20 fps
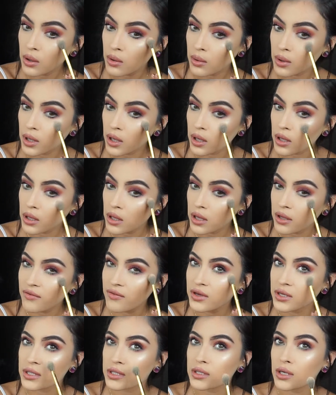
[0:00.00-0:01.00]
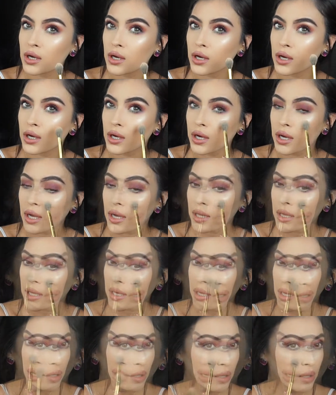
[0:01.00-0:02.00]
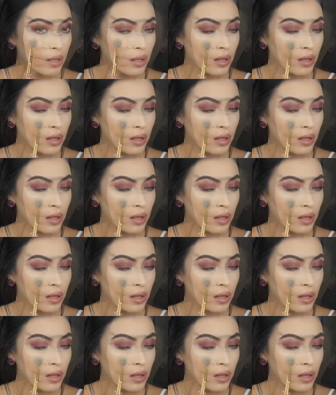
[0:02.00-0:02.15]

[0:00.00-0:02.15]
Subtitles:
We all love us a good highlight.